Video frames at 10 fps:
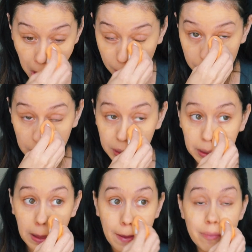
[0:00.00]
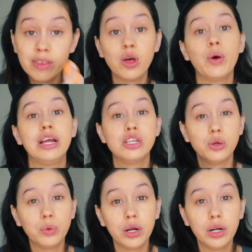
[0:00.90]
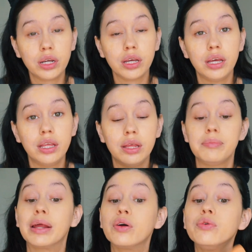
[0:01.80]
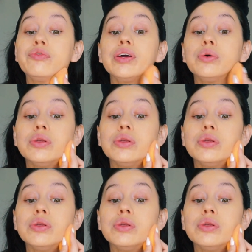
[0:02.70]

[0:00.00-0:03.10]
luckily, even though I do work in the medical field,